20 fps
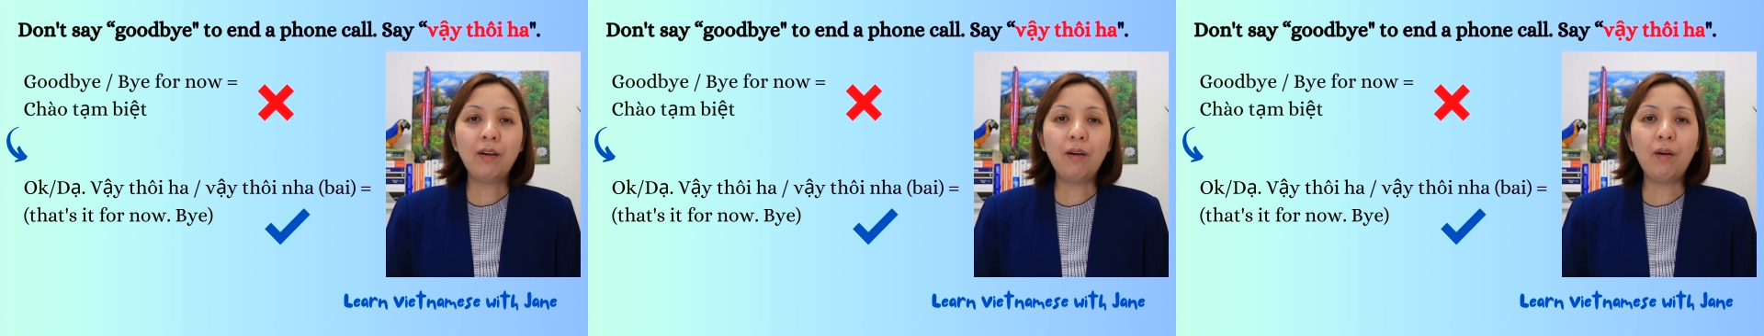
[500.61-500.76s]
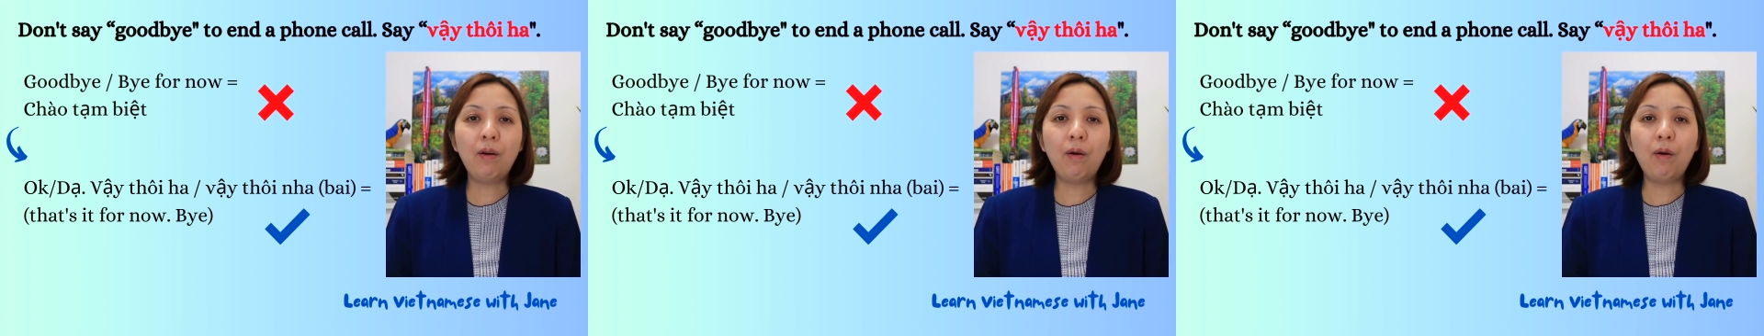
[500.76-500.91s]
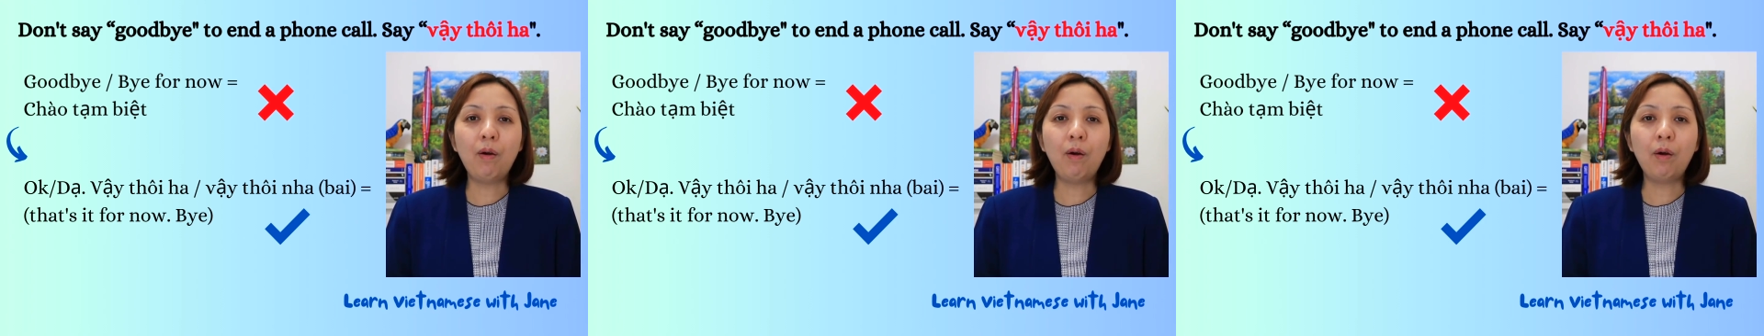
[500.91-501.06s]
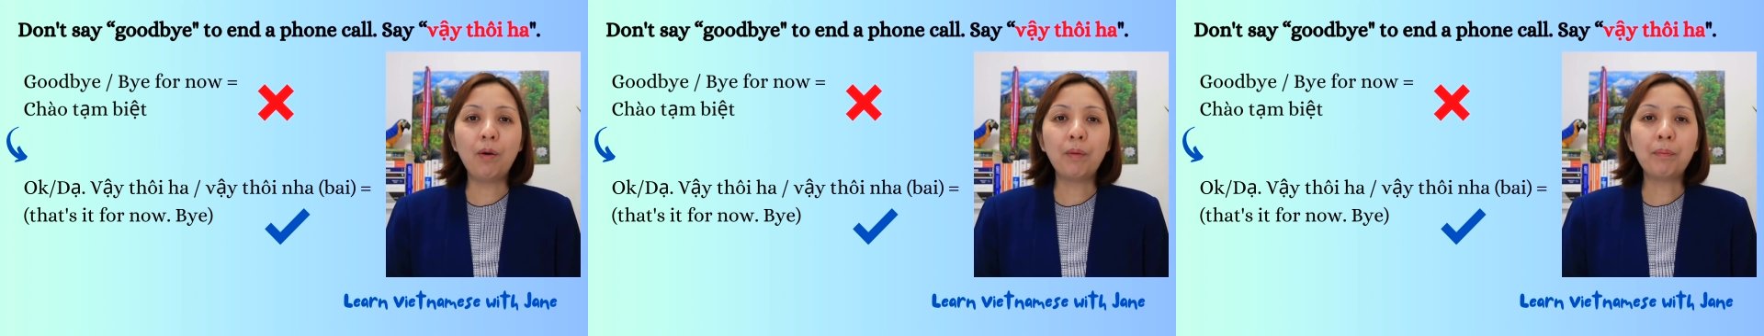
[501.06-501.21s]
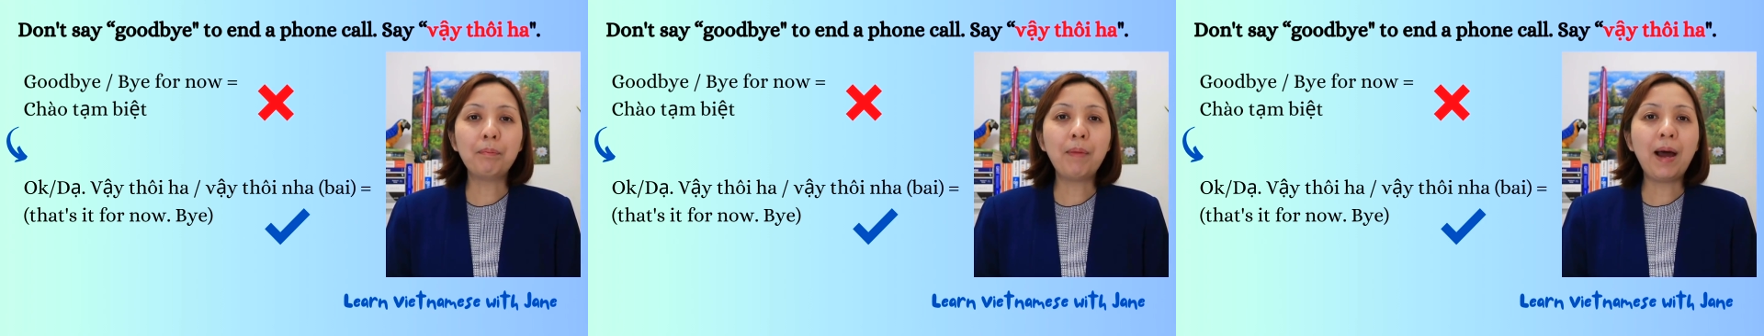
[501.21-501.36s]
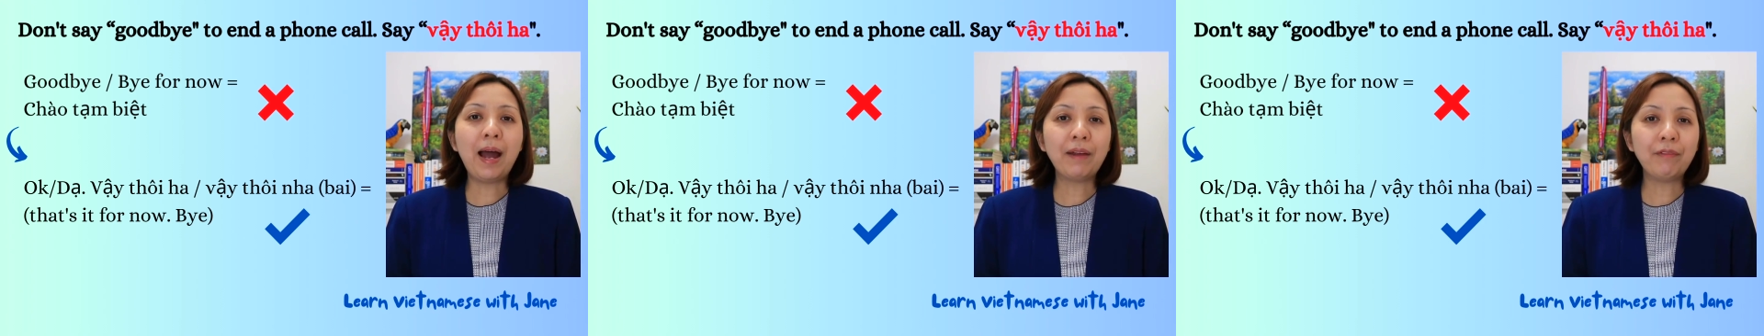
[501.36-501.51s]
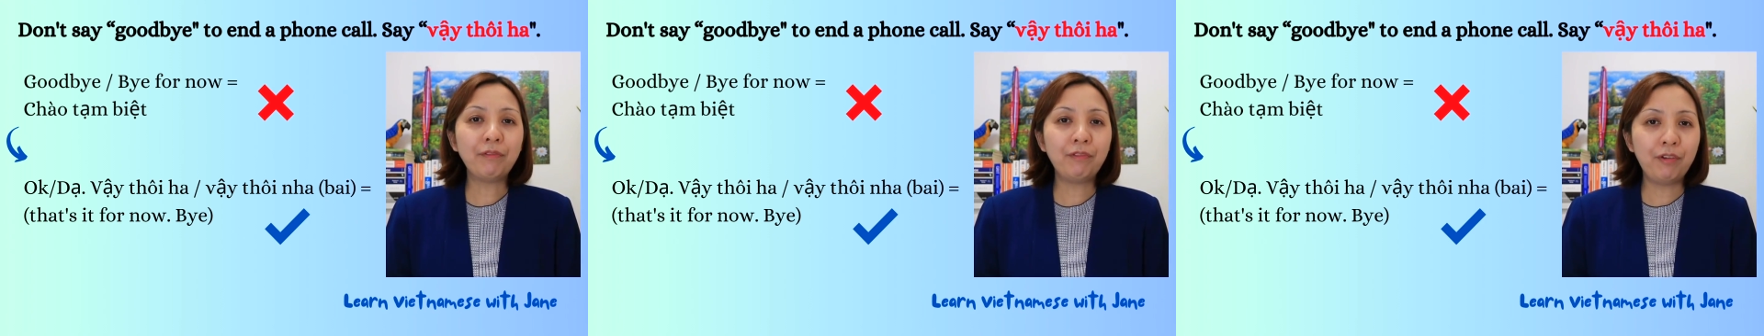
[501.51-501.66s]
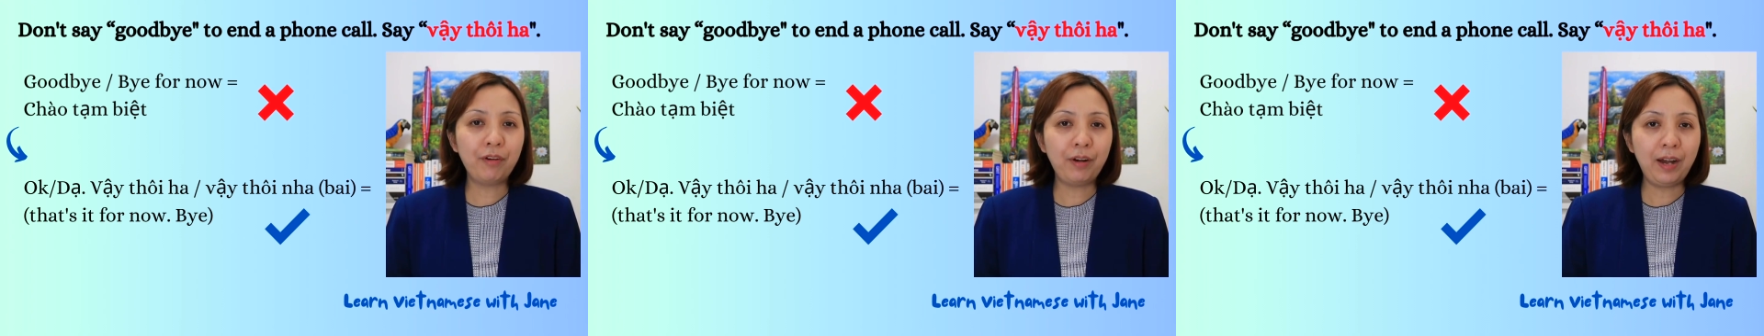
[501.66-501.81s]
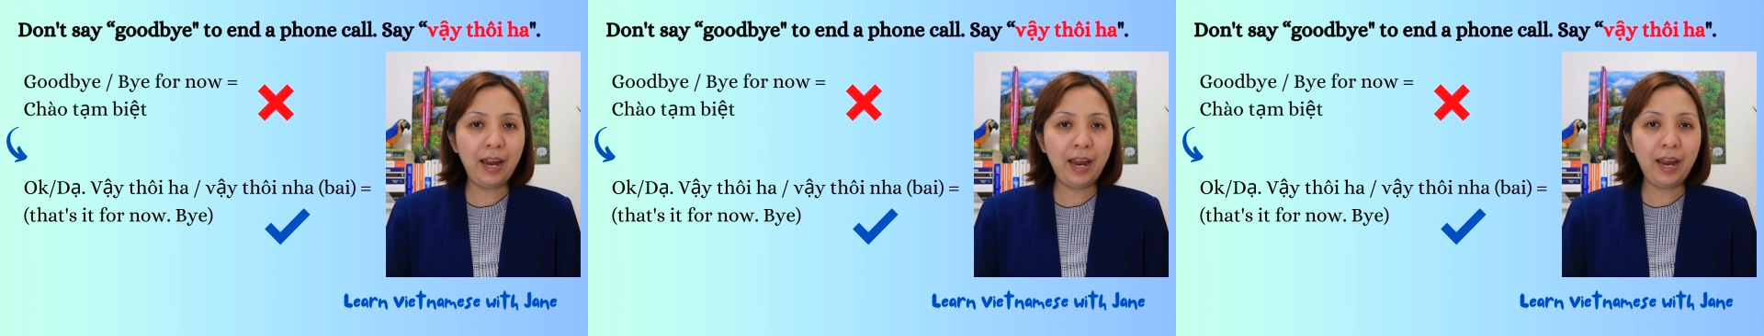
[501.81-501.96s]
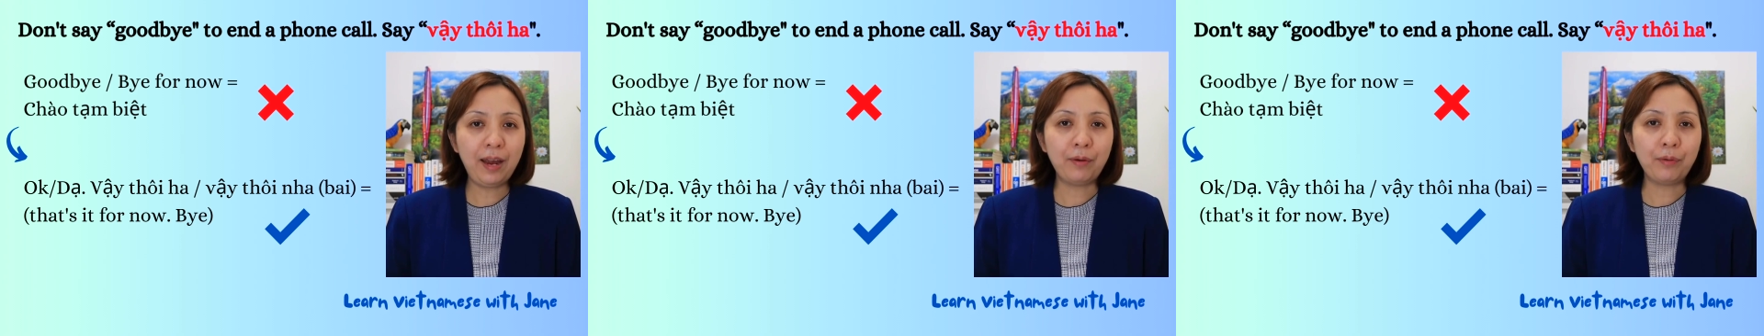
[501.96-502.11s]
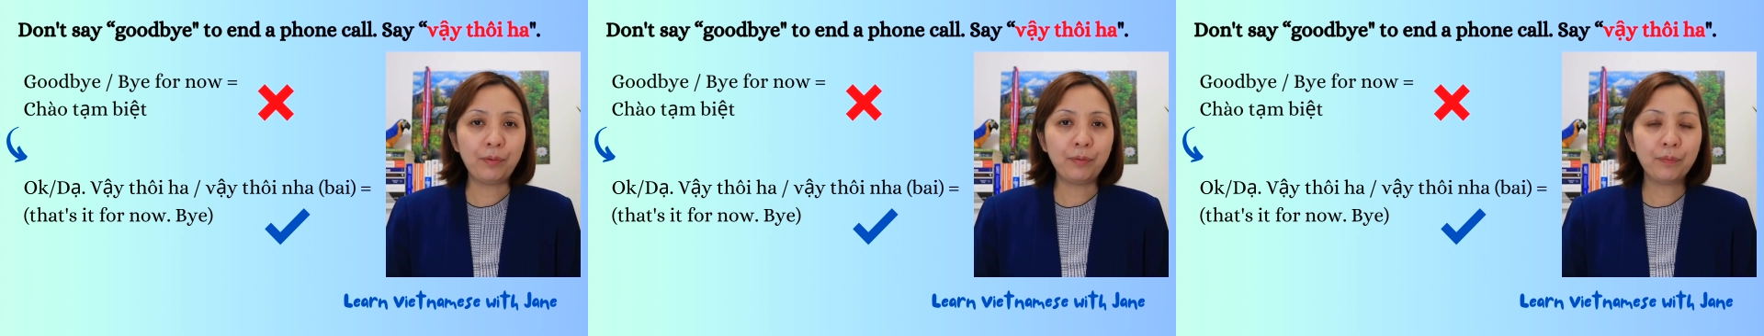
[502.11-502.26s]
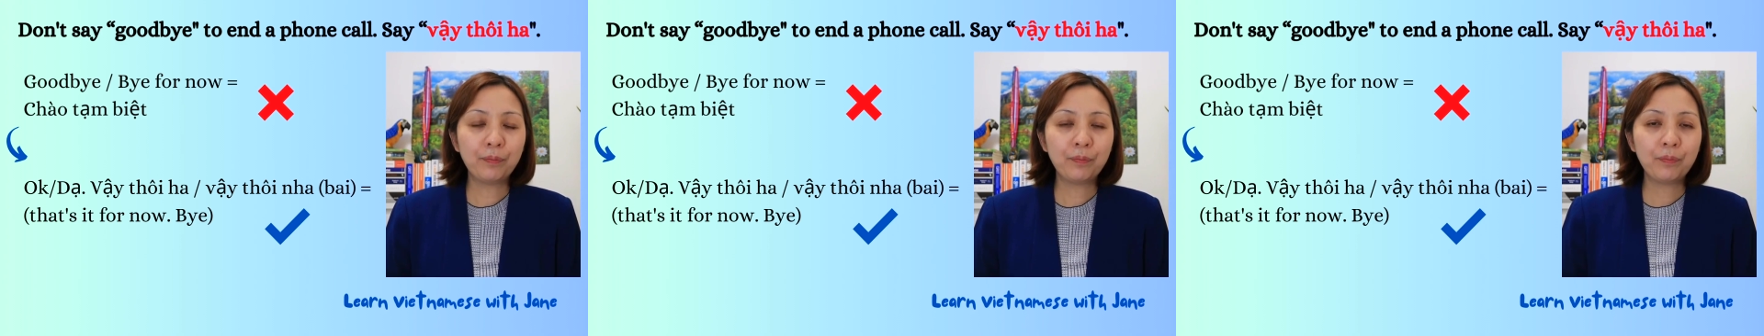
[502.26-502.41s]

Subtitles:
or bye for now.